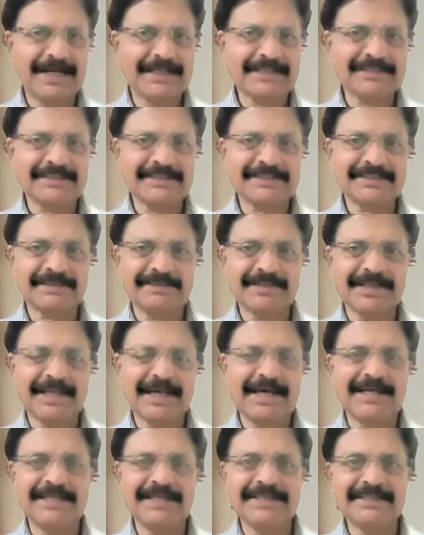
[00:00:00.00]
the adductors of the
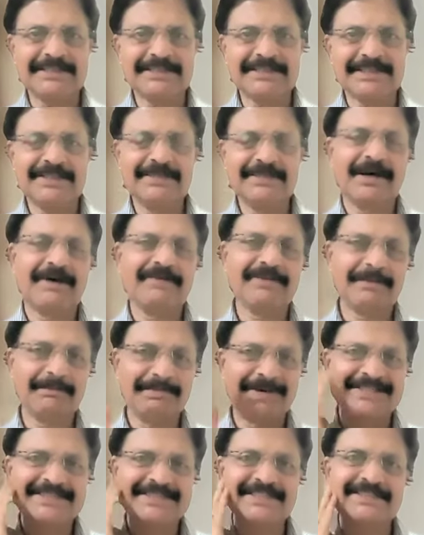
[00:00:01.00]
larynx, you have the
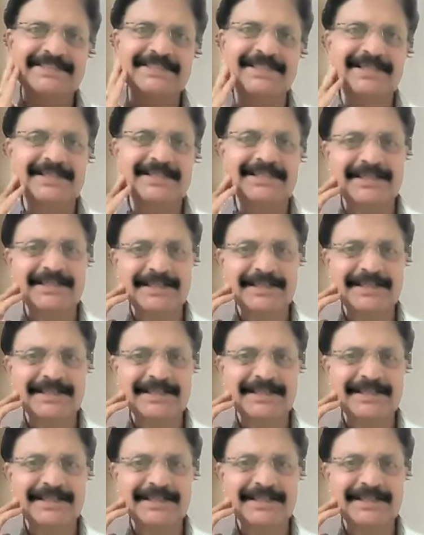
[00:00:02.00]
masseter,